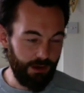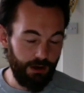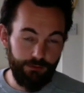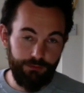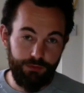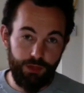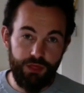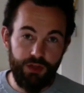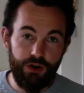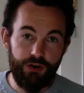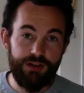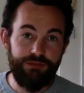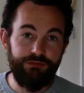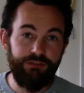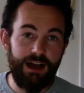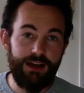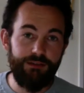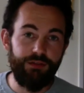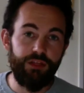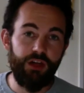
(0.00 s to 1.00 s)
of the
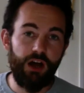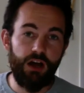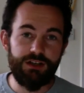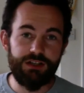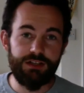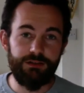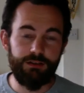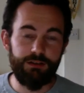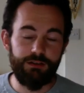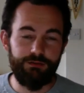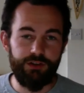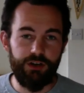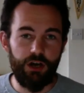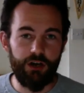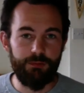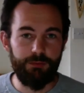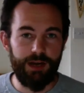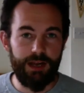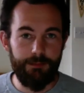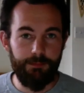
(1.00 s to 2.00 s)
35,000 of the
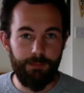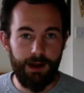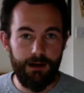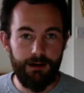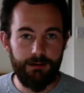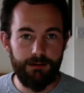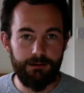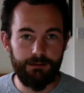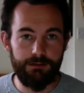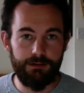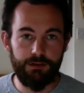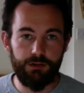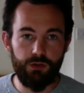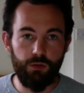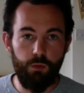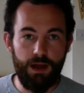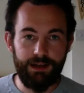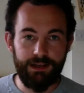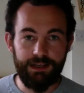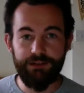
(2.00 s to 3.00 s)
Ottoman Empire,
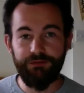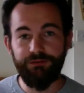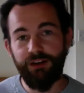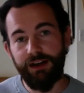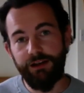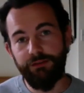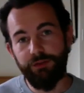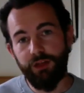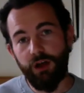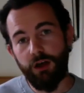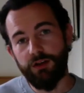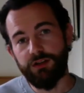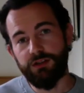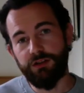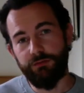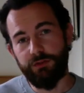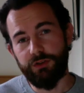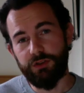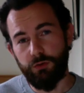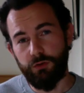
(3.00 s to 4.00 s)

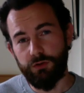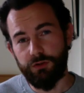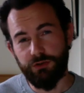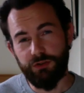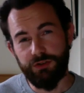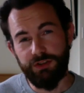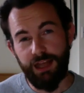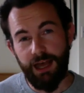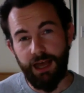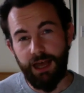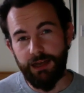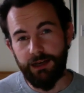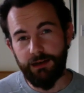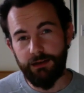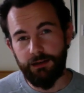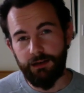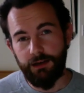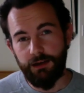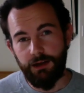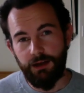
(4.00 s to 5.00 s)
25,000 of the soldiers died,
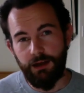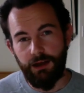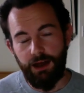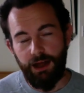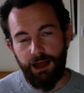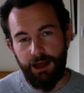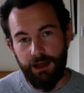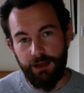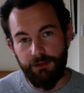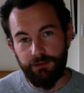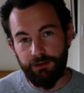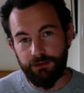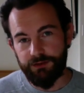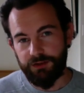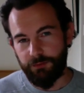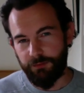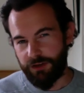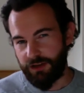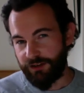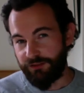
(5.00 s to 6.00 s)
and
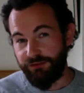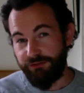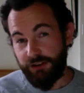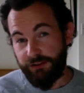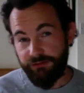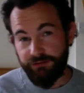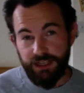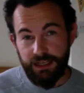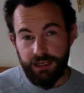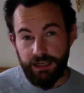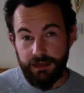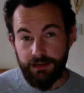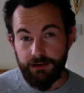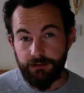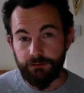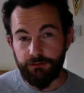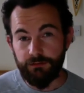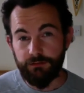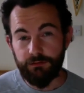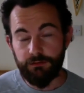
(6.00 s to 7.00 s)
something like
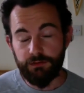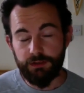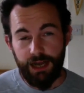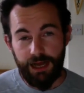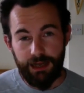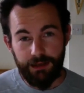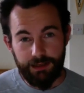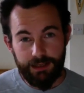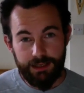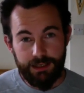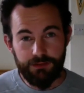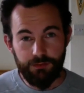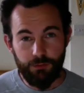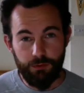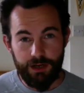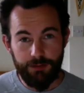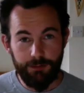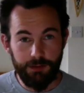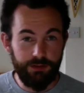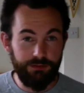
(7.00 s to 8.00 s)
50 galleys
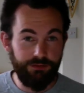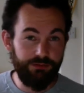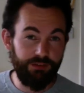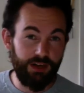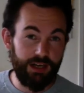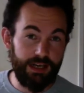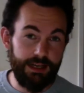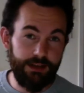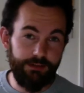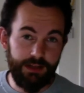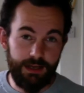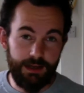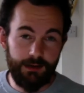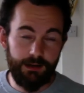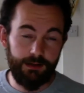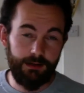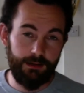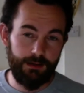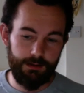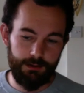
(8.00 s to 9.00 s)
were able to flee in the
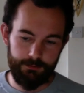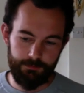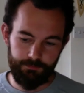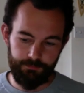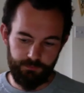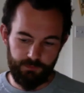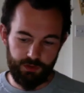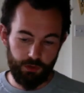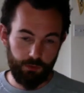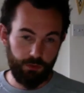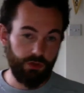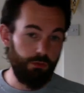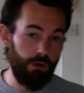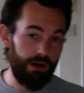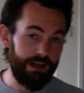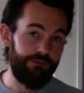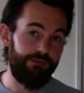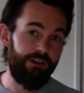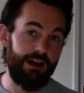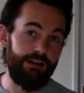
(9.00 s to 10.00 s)
end. So
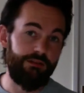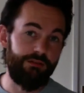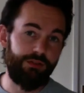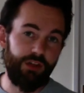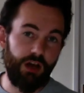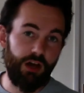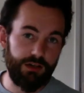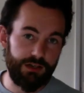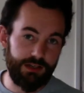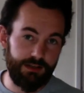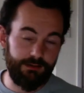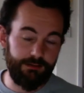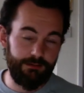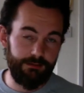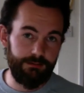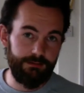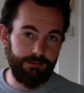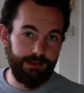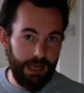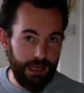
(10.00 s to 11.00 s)
25,000
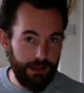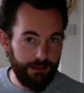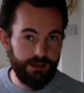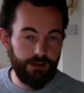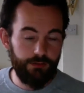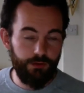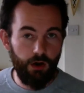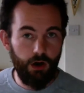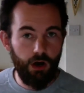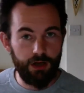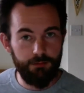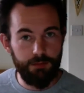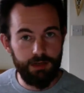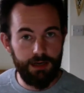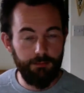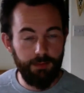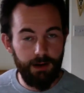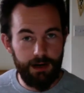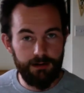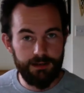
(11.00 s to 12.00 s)
deaths on the Ottoman
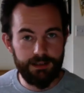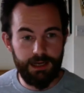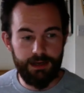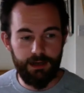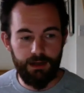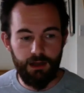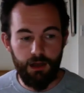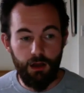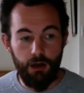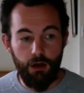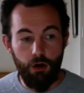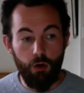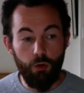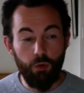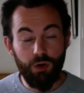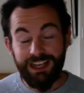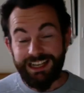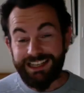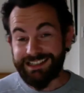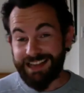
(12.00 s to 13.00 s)
Empire side,
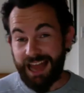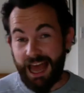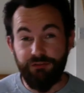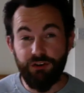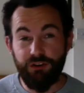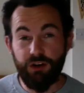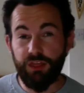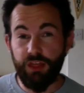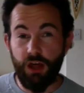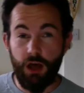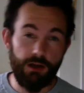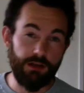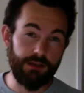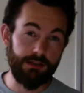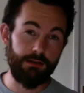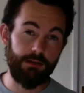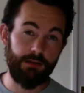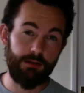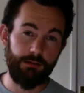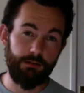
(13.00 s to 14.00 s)
only
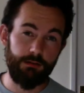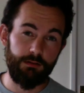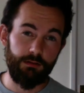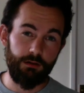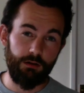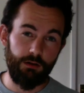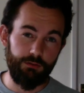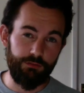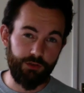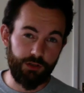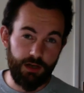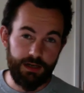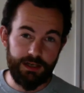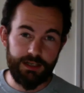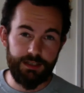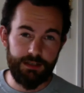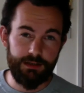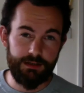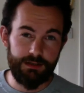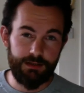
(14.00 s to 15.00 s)
7,000 of the
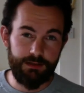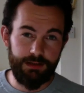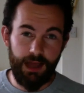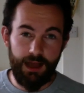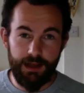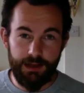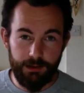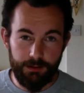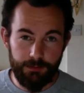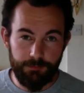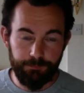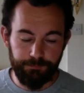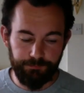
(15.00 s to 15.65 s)
Christians died.